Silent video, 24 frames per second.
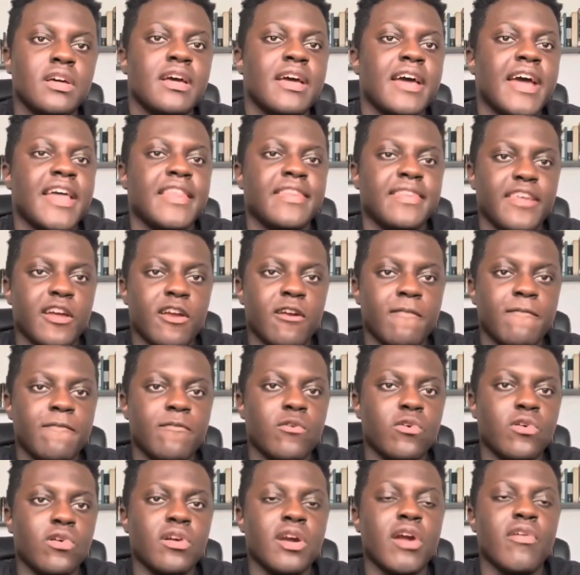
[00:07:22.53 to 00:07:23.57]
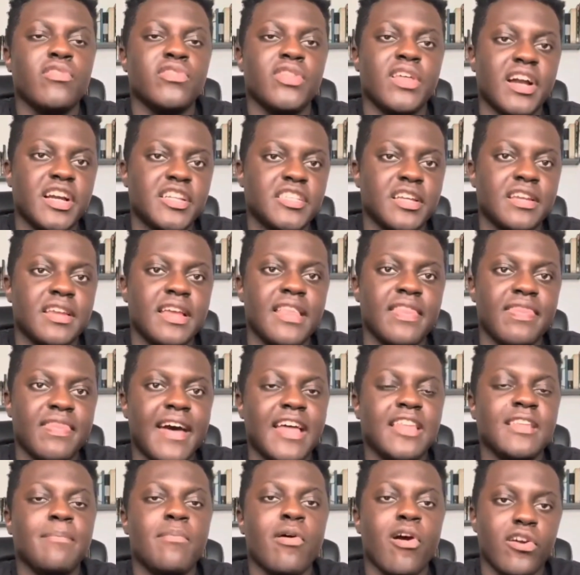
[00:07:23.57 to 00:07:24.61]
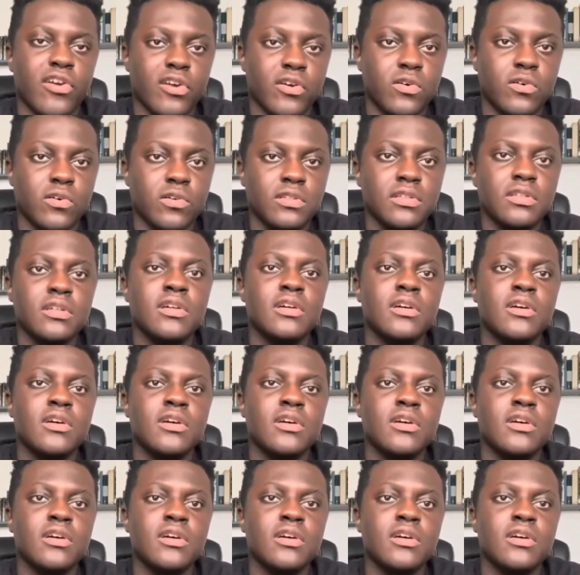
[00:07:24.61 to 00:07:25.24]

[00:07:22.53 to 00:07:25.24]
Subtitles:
and therefore a reduction in that particle,